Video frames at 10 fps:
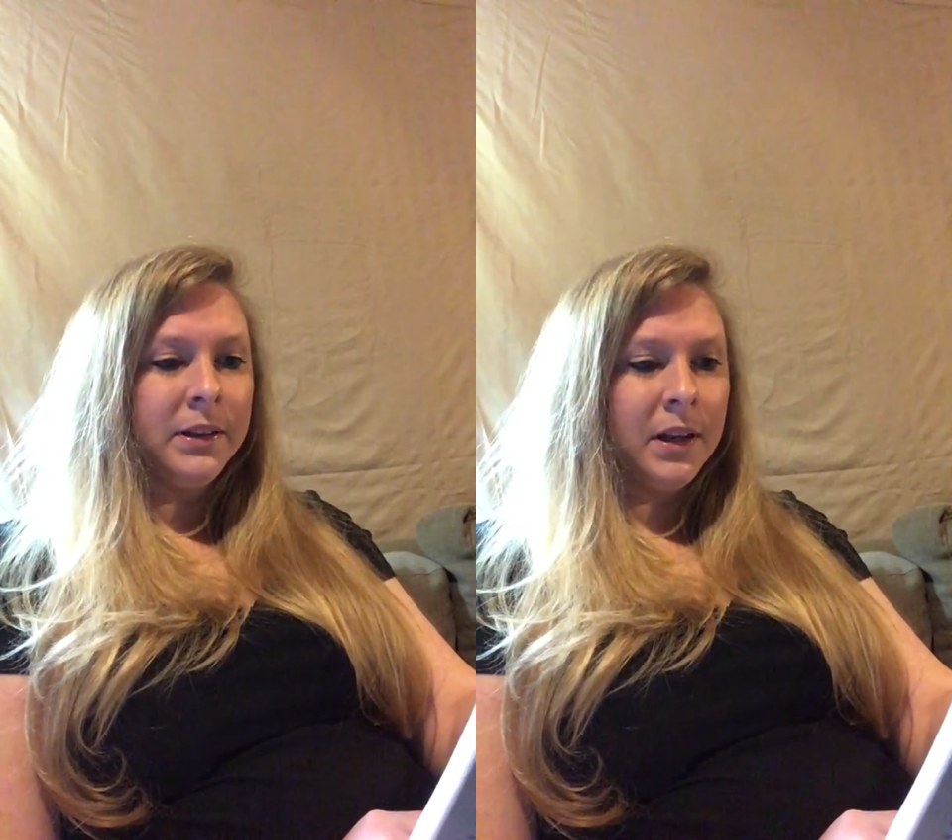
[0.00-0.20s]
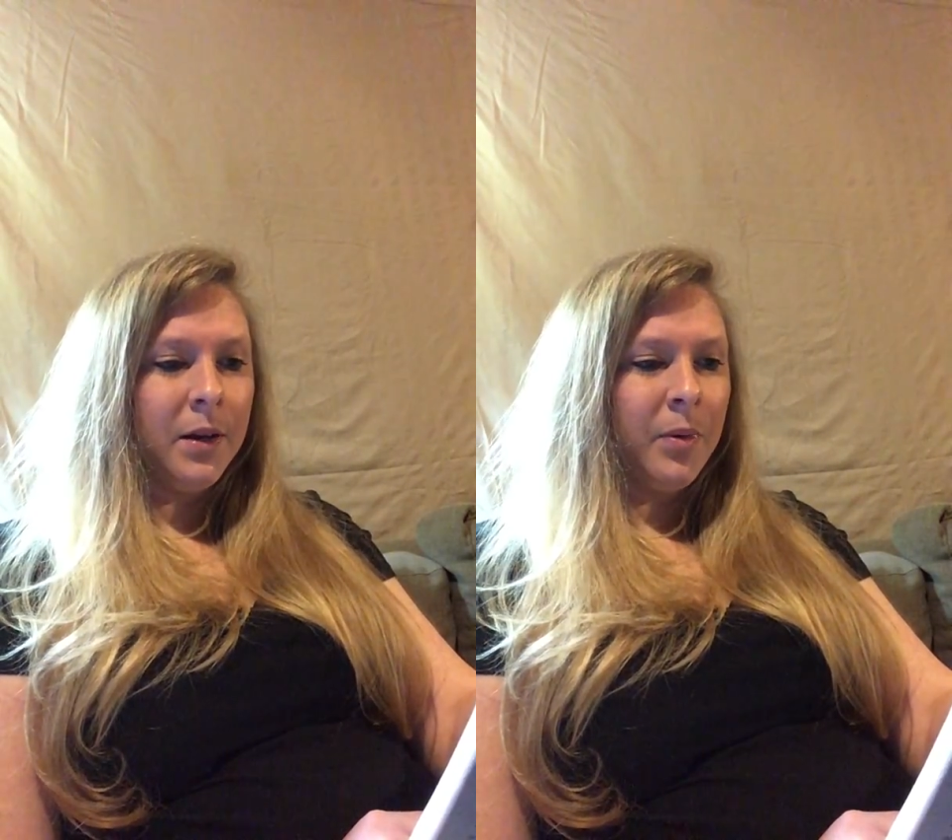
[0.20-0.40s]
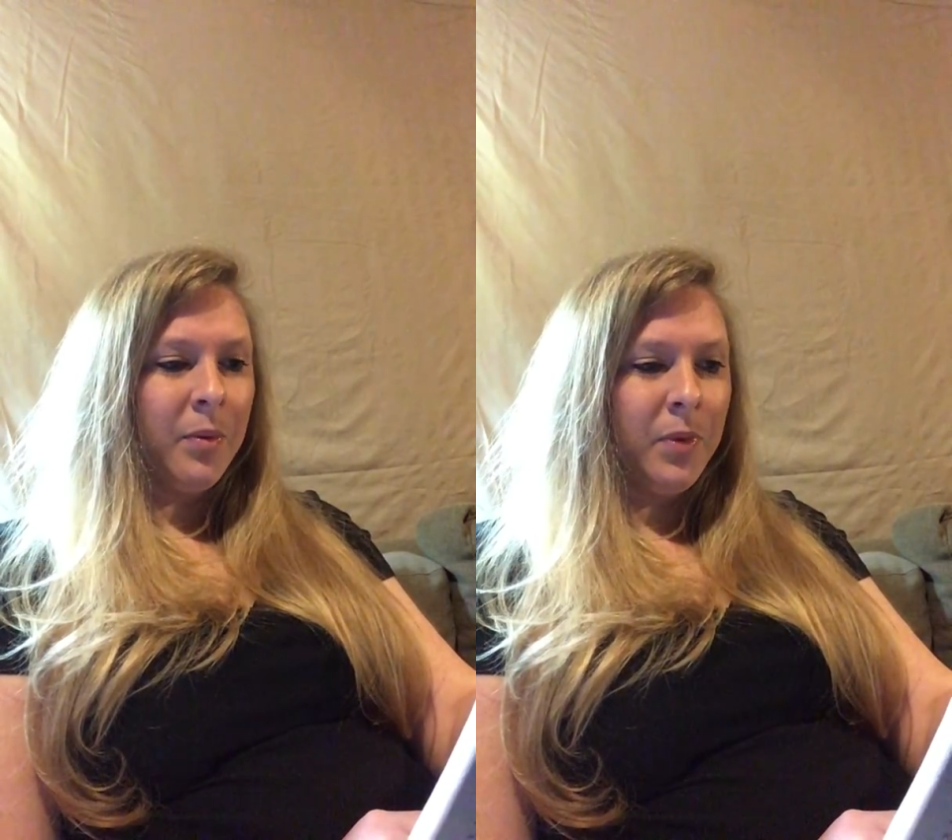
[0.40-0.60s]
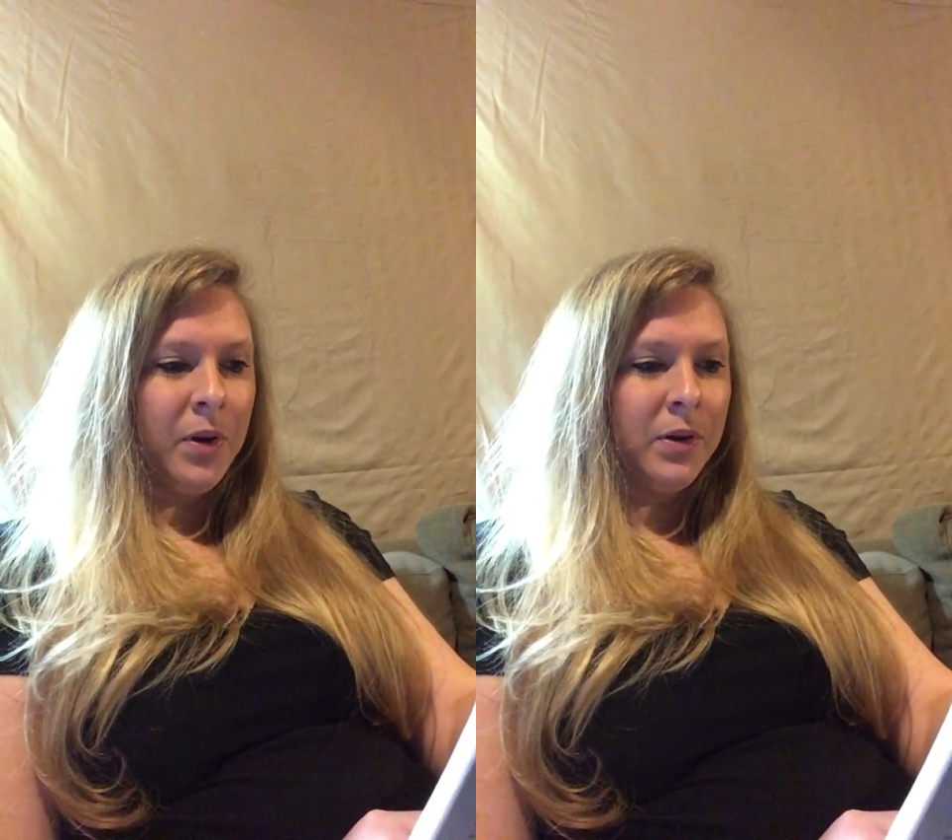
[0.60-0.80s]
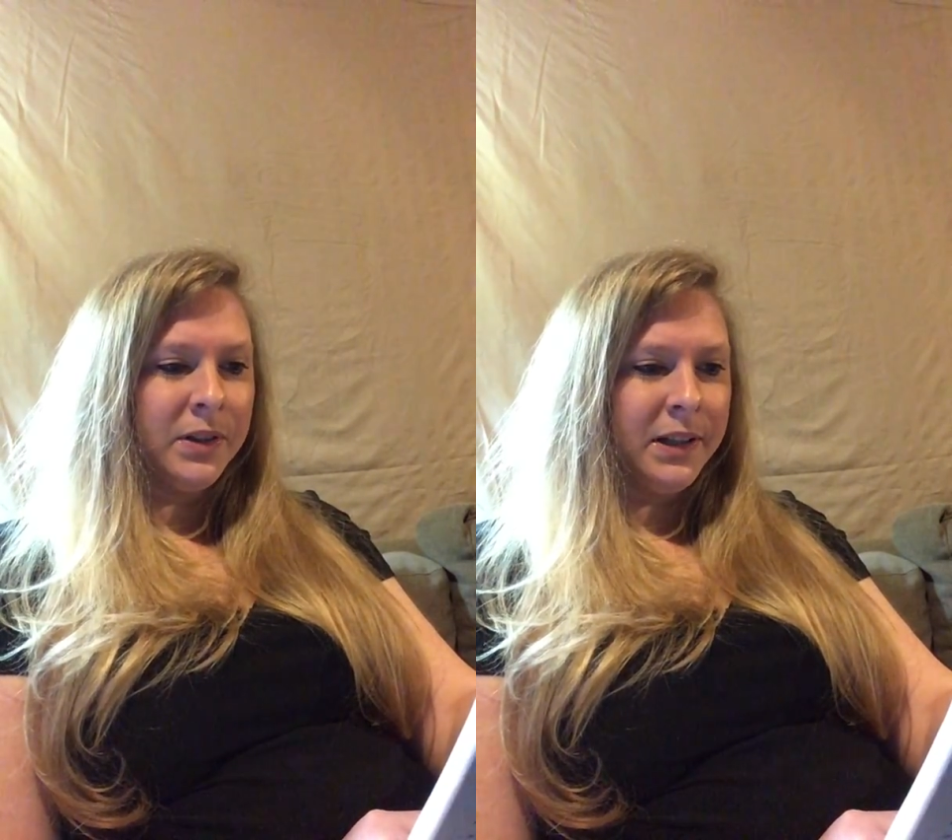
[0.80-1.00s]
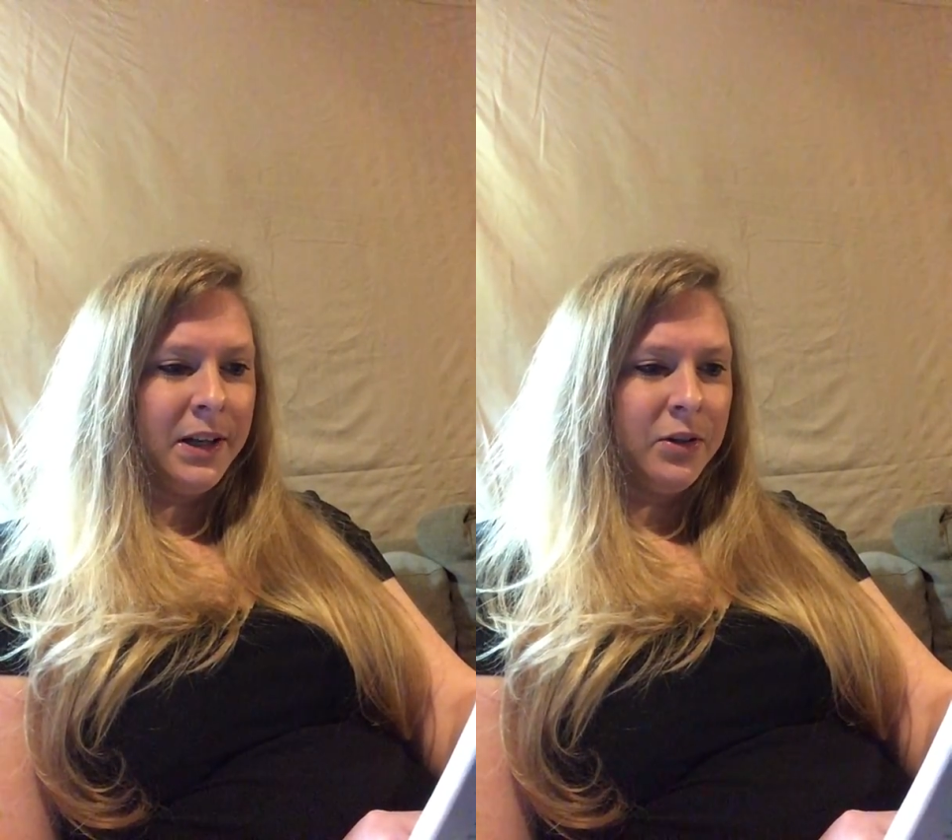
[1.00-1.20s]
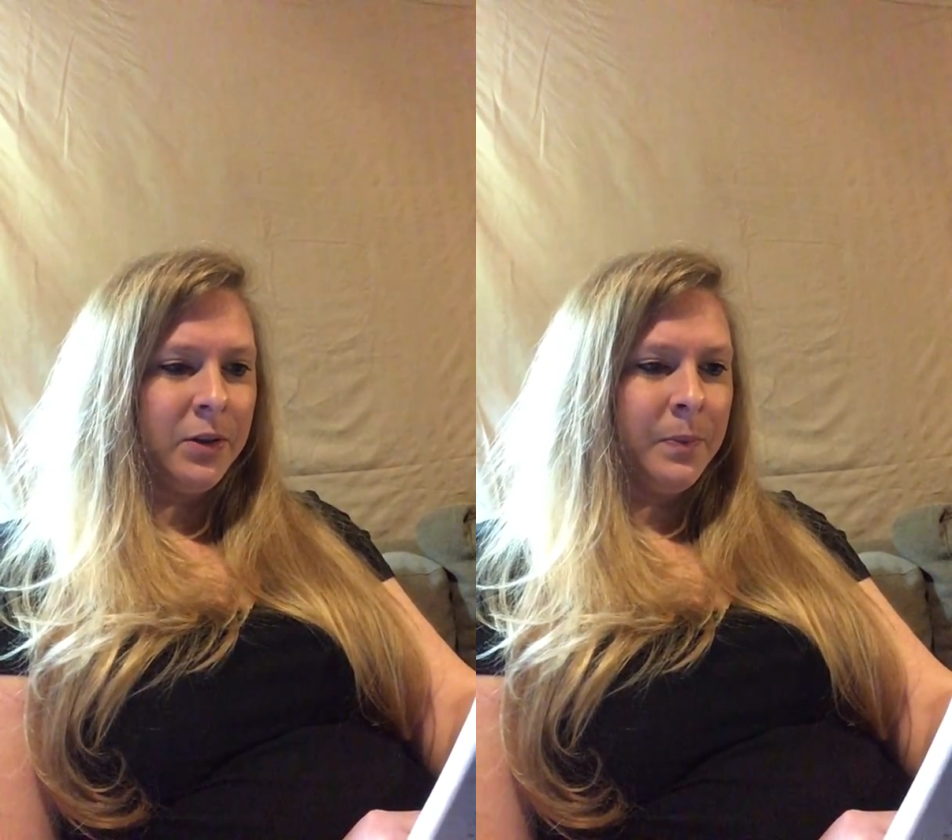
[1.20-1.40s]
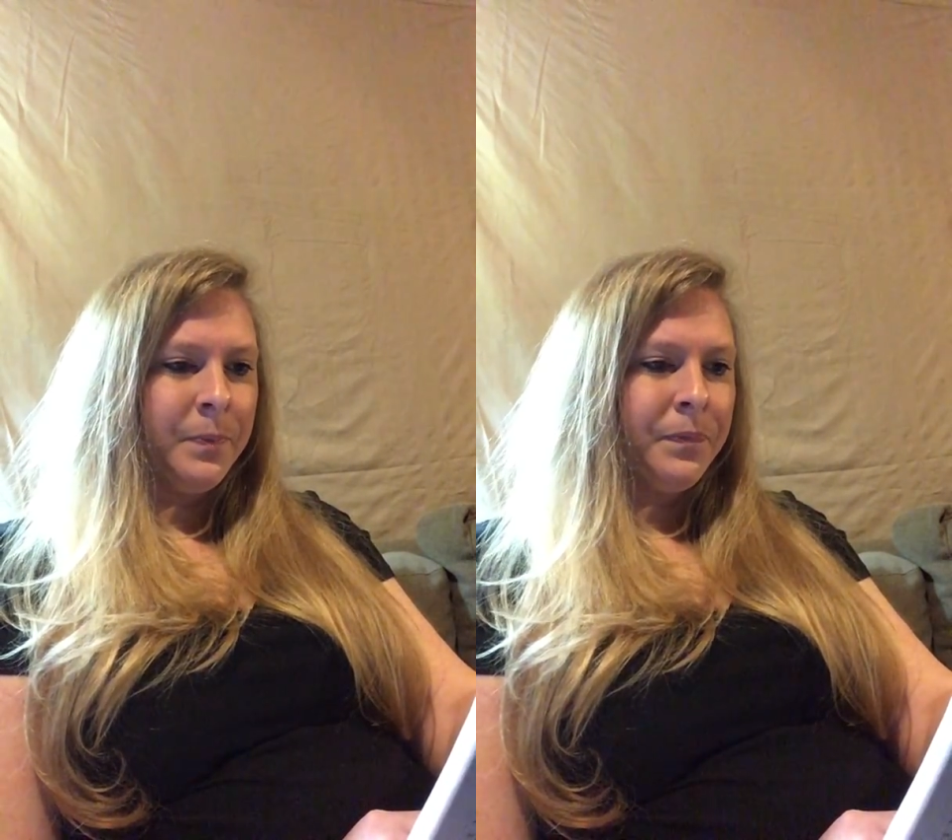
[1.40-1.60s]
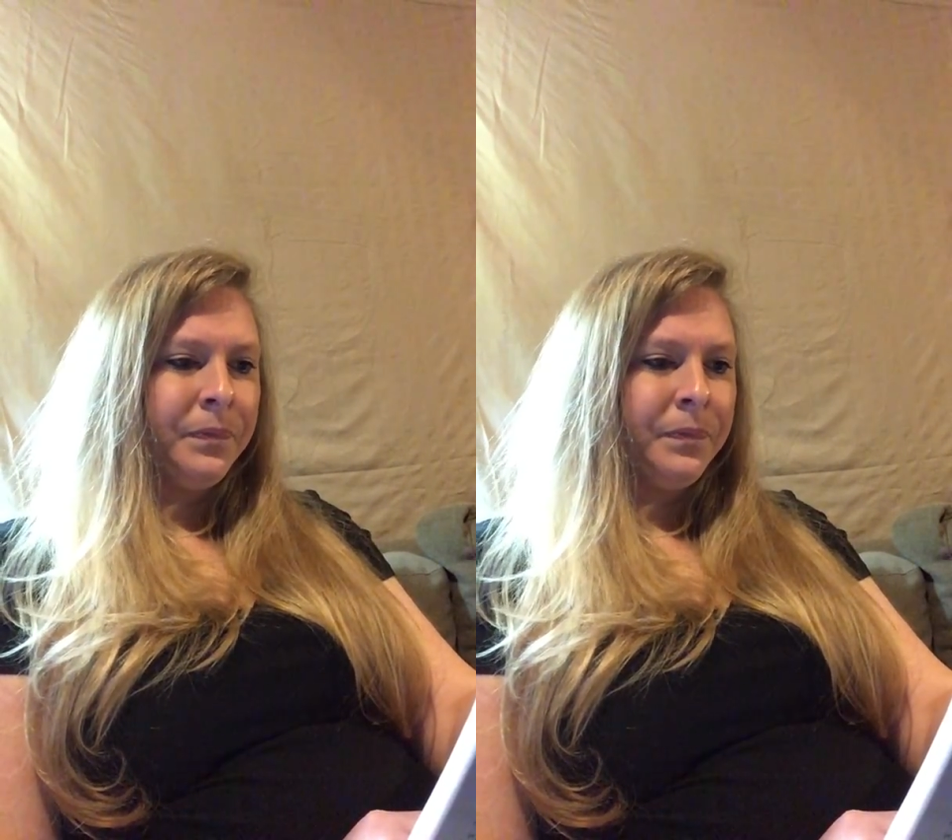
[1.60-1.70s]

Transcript: set up computer station.